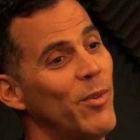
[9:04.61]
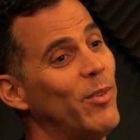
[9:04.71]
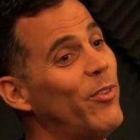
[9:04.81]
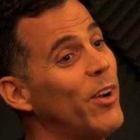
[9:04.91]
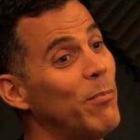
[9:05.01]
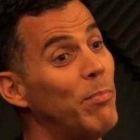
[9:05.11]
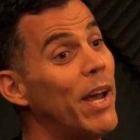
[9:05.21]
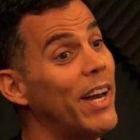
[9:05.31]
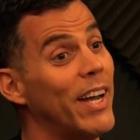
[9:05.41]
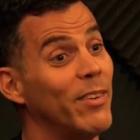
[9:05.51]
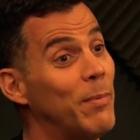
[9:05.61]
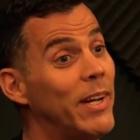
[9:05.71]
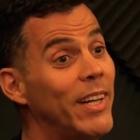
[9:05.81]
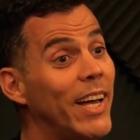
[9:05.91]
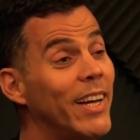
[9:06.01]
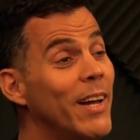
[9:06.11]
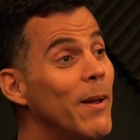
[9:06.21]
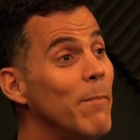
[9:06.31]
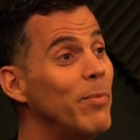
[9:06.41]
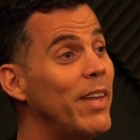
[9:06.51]
was fucking badass, man. Like,
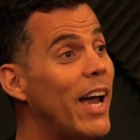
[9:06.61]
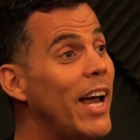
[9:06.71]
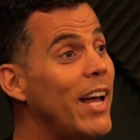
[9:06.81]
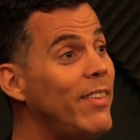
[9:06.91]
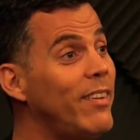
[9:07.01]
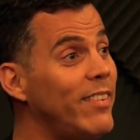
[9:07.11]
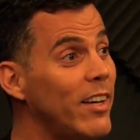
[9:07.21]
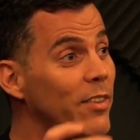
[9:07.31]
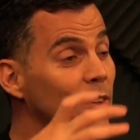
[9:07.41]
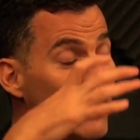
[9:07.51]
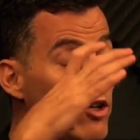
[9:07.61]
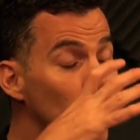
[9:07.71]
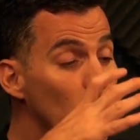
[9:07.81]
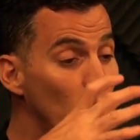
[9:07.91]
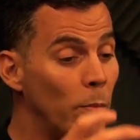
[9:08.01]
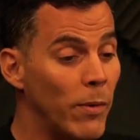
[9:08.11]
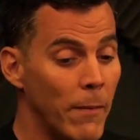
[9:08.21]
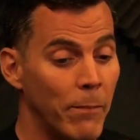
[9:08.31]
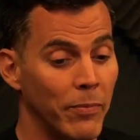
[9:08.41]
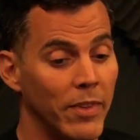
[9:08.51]
I had this globe,
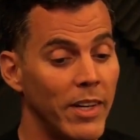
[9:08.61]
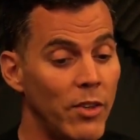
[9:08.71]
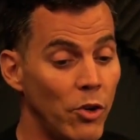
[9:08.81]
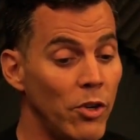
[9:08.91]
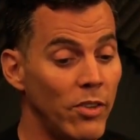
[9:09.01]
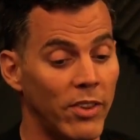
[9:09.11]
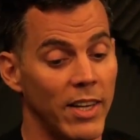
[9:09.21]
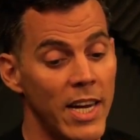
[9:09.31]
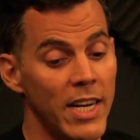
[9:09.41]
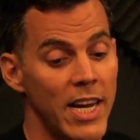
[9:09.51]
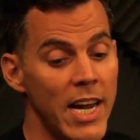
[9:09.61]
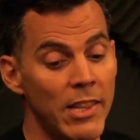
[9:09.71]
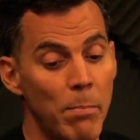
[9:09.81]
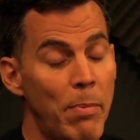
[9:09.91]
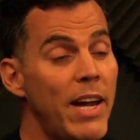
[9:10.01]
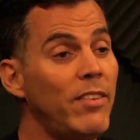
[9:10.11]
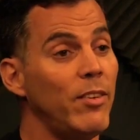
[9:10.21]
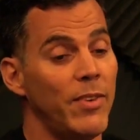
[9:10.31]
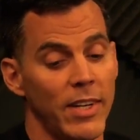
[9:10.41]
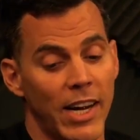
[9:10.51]
like the Earth, and the base
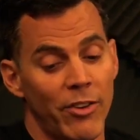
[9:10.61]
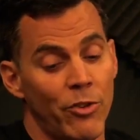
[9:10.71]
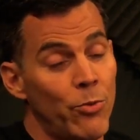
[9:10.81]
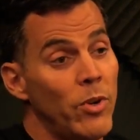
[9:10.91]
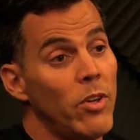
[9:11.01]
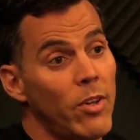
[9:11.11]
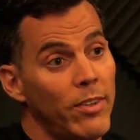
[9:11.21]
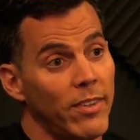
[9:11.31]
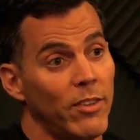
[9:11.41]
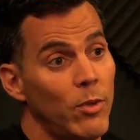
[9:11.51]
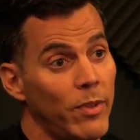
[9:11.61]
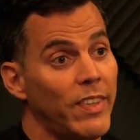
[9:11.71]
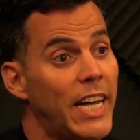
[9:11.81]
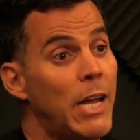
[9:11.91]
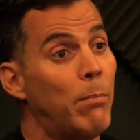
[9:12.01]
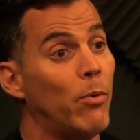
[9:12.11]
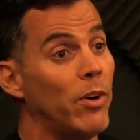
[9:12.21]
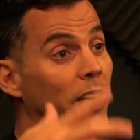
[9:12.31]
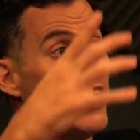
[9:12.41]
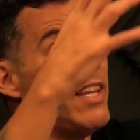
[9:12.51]
of it I drilled to a
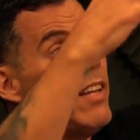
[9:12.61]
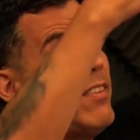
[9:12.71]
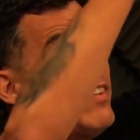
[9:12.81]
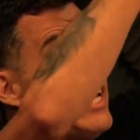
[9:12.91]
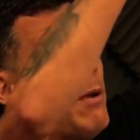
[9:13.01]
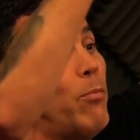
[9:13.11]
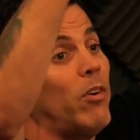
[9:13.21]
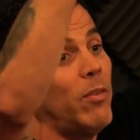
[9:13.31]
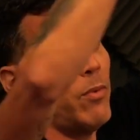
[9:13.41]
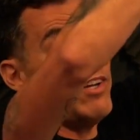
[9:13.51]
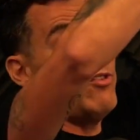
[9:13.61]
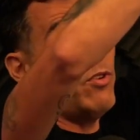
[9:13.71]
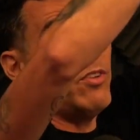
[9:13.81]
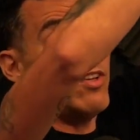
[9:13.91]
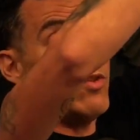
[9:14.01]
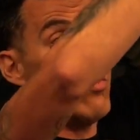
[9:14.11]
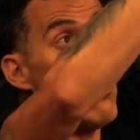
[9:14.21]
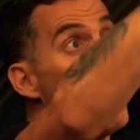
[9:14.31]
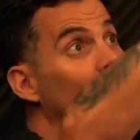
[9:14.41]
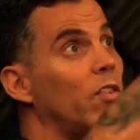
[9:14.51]
skateboard, and then the skateboard I drilled to the
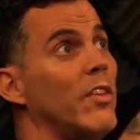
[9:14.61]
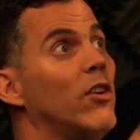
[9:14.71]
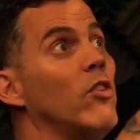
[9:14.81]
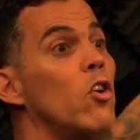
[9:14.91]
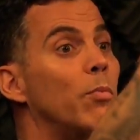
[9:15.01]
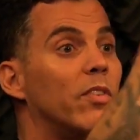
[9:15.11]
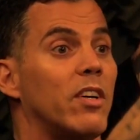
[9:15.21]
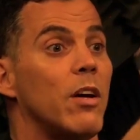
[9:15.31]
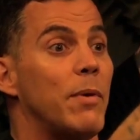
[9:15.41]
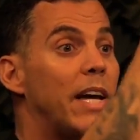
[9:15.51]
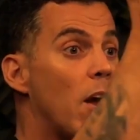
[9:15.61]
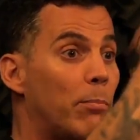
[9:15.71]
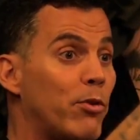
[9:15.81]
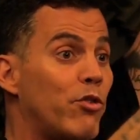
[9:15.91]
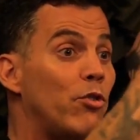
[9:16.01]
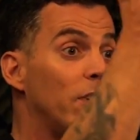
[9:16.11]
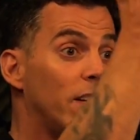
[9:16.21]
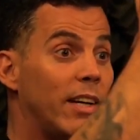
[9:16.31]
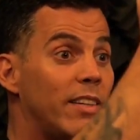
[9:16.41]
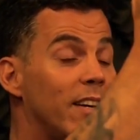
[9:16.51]
wall, so the globe is coming out, protruding
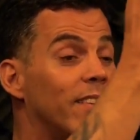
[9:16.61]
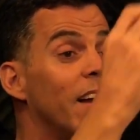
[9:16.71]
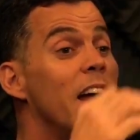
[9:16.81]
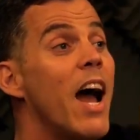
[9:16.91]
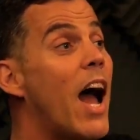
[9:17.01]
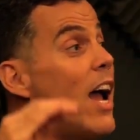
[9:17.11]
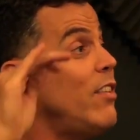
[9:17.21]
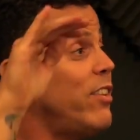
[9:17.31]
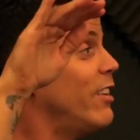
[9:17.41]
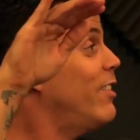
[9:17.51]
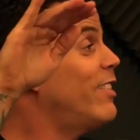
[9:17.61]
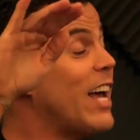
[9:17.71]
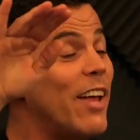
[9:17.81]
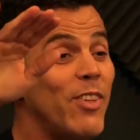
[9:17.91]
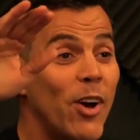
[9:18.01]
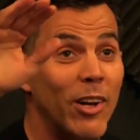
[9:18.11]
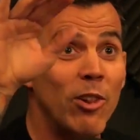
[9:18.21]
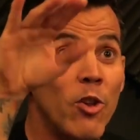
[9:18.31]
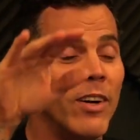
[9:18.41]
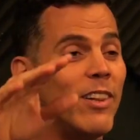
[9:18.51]
like this. I sat there and
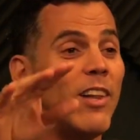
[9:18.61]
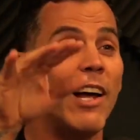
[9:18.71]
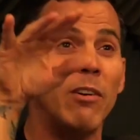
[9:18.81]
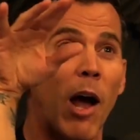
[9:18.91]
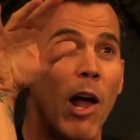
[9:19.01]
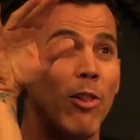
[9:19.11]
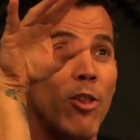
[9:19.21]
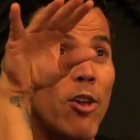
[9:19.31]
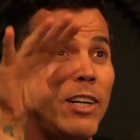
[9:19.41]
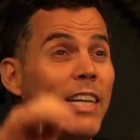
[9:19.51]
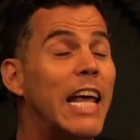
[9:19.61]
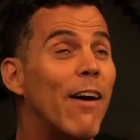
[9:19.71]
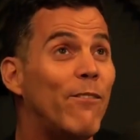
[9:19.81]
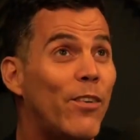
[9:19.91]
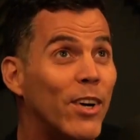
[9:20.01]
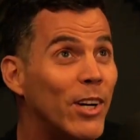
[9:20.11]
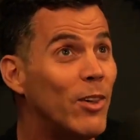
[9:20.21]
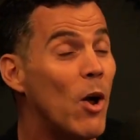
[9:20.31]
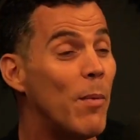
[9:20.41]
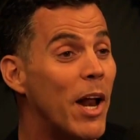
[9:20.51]
looked at that fucking
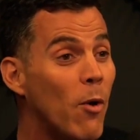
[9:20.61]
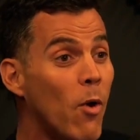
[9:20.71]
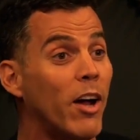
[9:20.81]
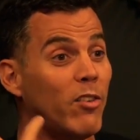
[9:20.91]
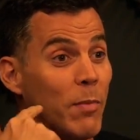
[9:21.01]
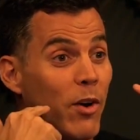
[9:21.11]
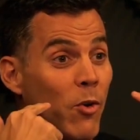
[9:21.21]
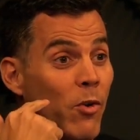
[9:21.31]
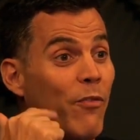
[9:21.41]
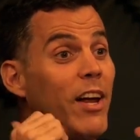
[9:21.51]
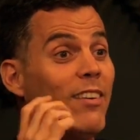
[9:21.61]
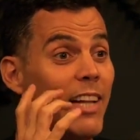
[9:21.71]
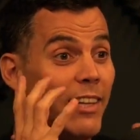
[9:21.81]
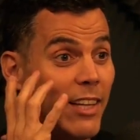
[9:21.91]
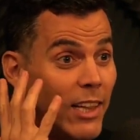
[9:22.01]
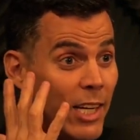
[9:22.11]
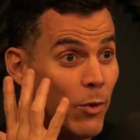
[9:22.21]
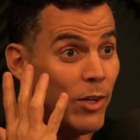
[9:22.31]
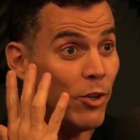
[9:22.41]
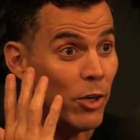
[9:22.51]
globe, and I watched my own face, like the
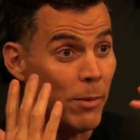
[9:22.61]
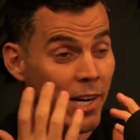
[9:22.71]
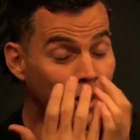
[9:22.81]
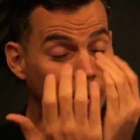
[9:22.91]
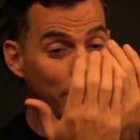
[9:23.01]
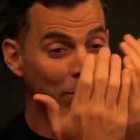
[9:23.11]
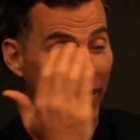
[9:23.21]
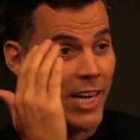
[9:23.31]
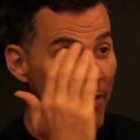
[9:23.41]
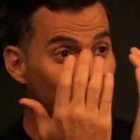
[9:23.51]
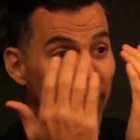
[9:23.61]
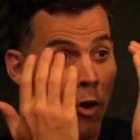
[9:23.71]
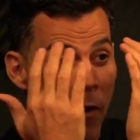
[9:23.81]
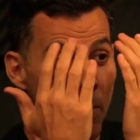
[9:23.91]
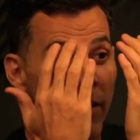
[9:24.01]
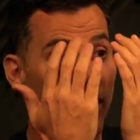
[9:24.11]
liquid Terminator in the globe,